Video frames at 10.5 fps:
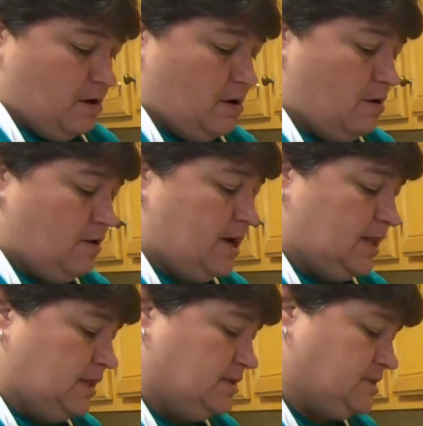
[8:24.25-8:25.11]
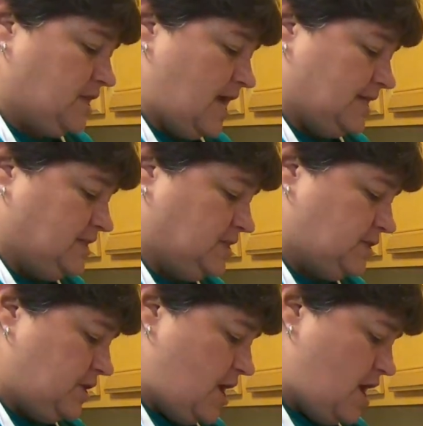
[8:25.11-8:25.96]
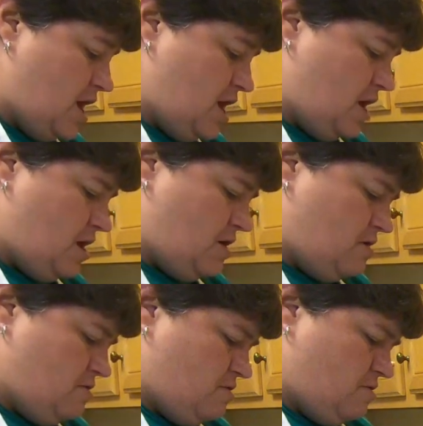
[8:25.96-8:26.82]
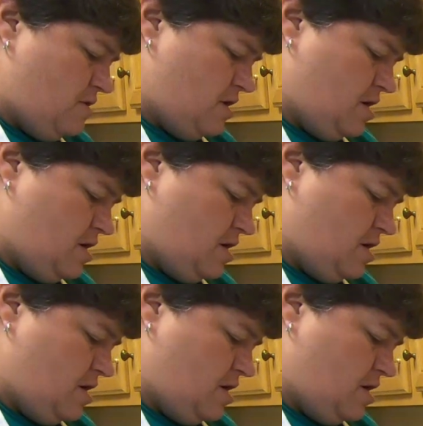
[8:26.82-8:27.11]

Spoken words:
Oh, and it looks like snow